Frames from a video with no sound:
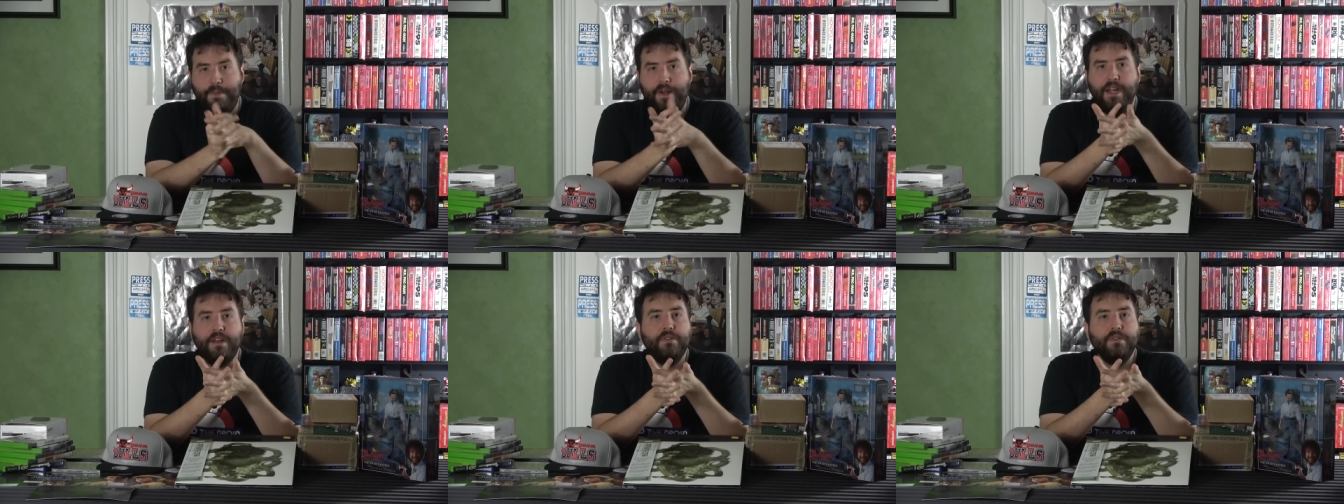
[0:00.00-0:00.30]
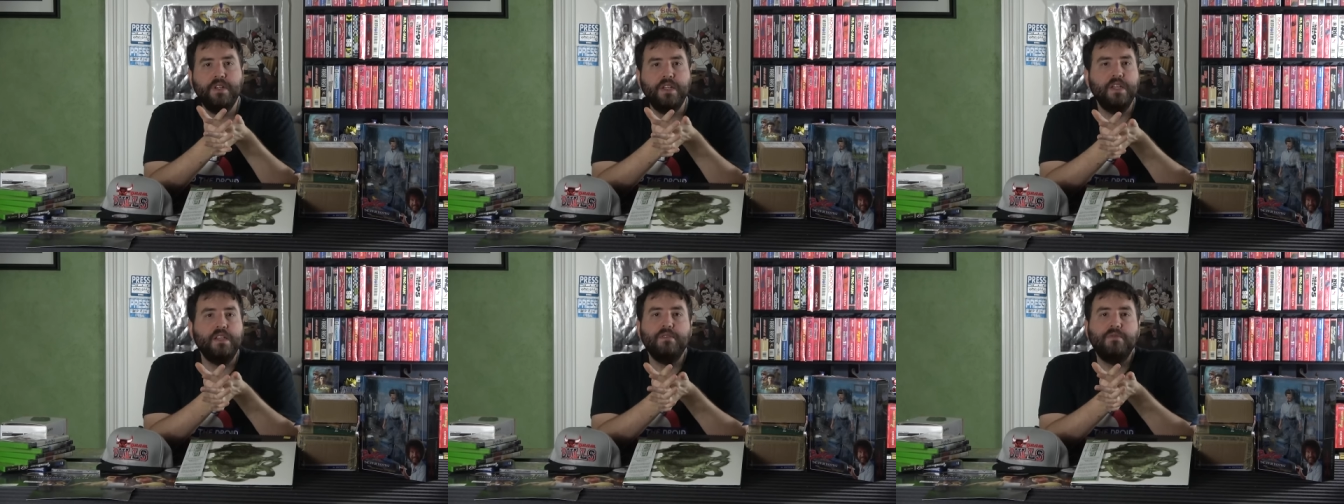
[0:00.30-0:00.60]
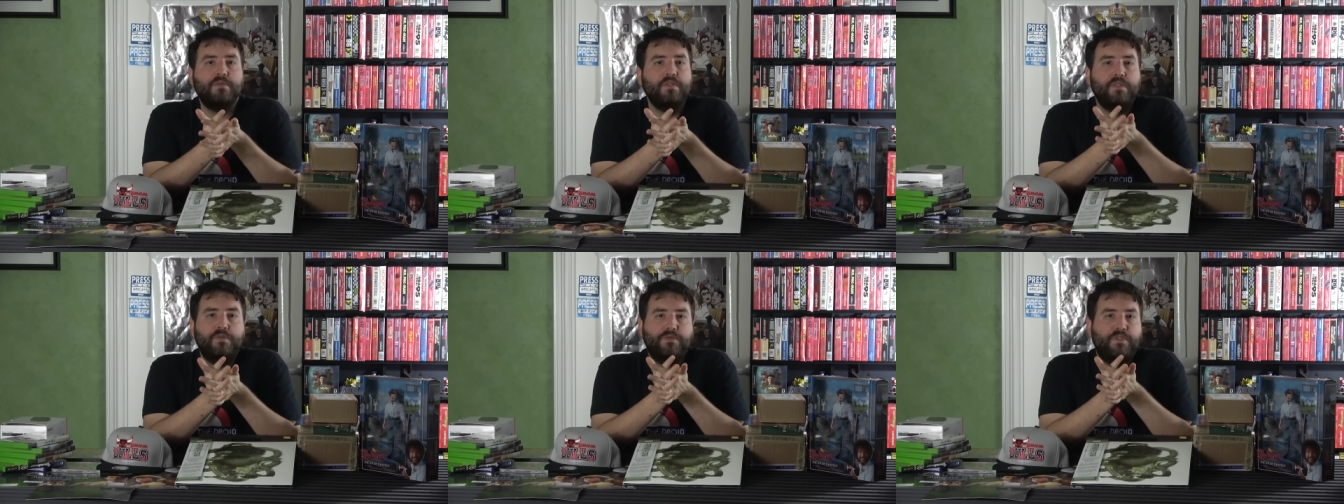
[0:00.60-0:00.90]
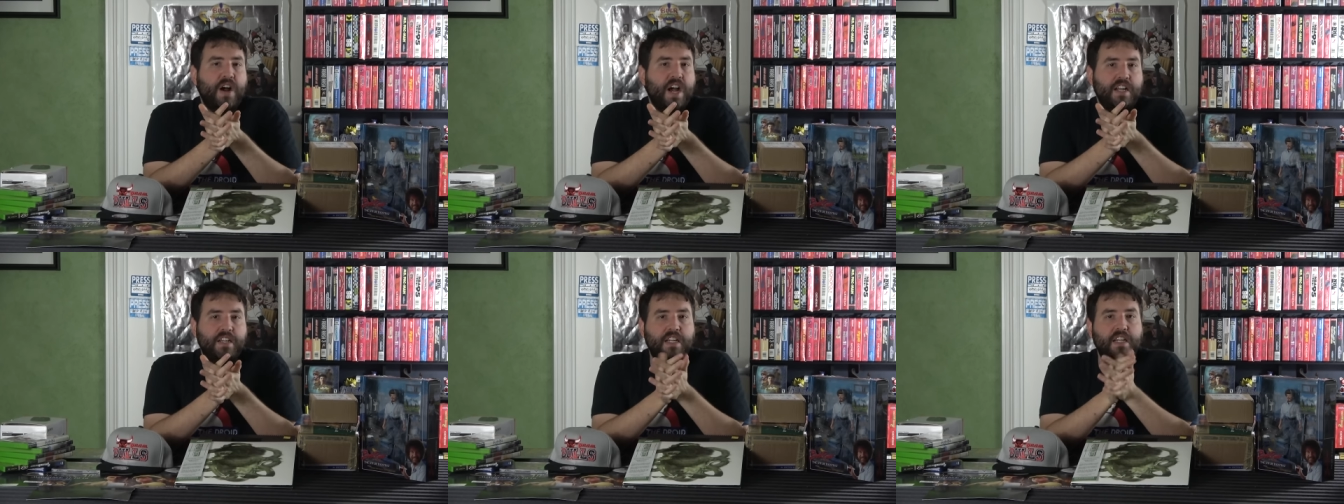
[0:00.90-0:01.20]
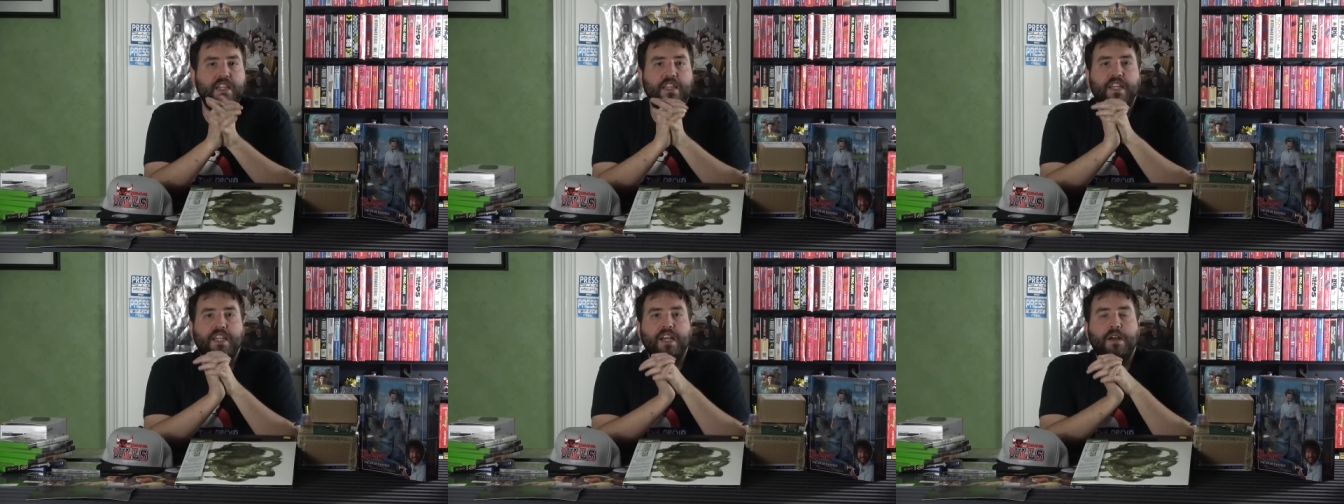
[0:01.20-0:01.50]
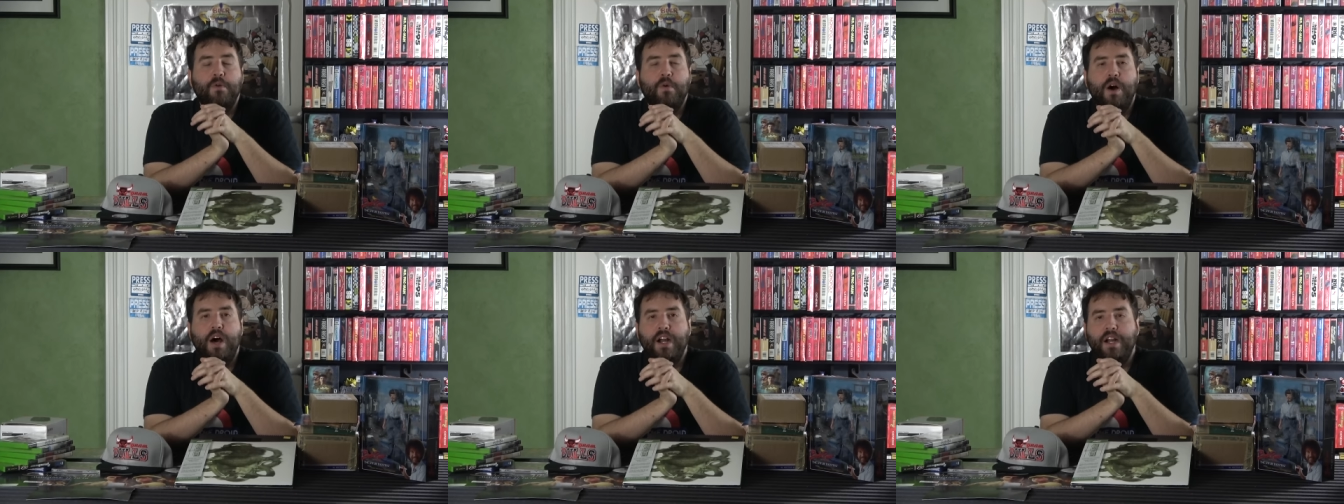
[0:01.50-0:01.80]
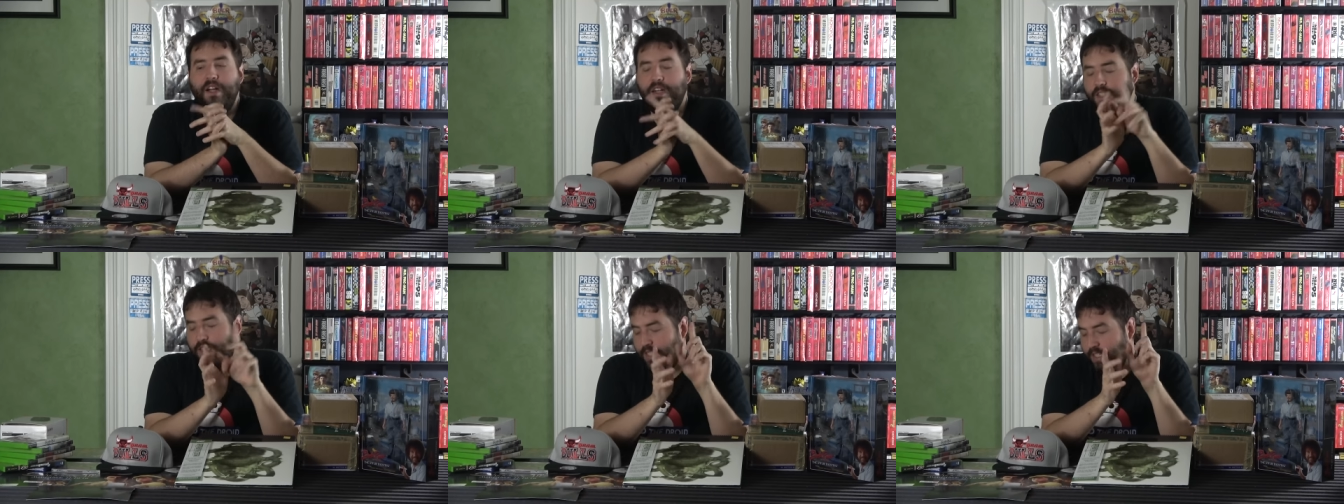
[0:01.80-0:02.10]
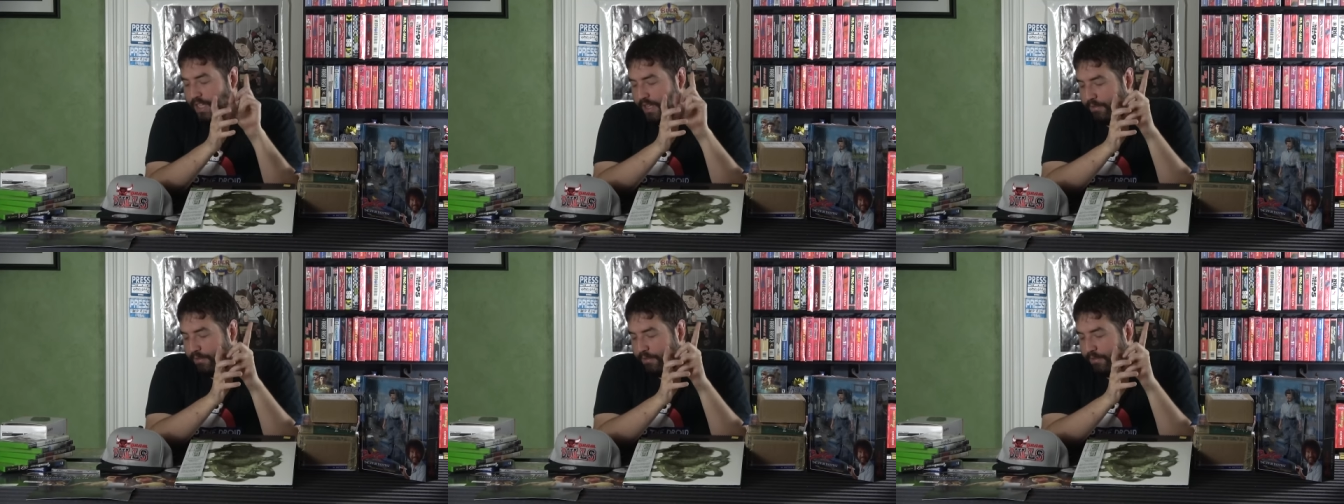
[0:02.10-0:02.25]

I didn't really find anything I wanted until